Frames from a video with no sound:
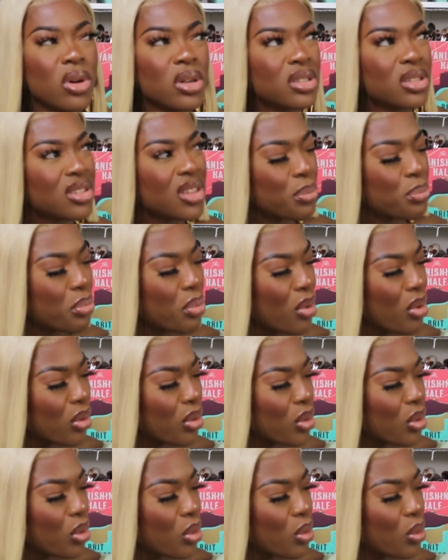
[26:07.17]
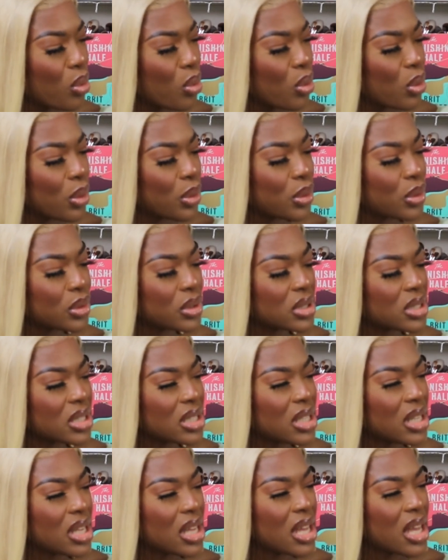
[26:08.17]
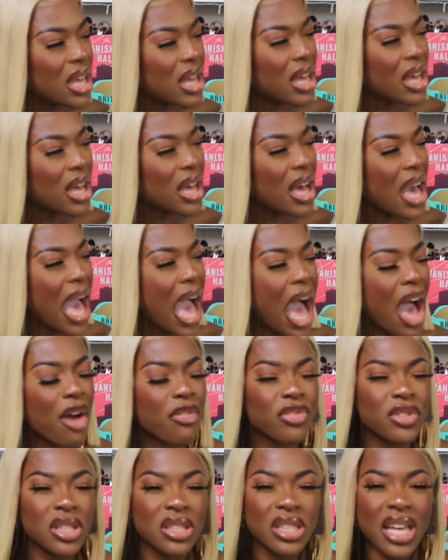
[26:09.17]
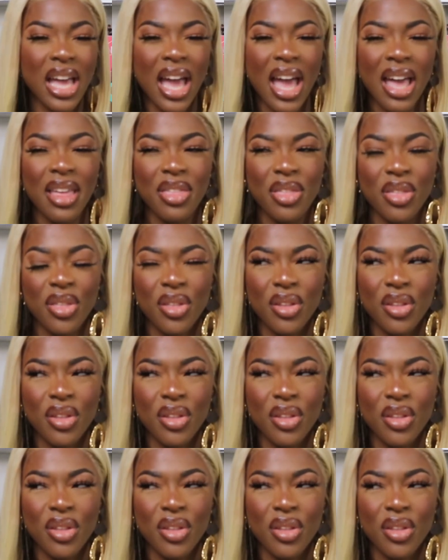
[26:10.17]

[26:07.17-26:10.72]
was the book called? After Death?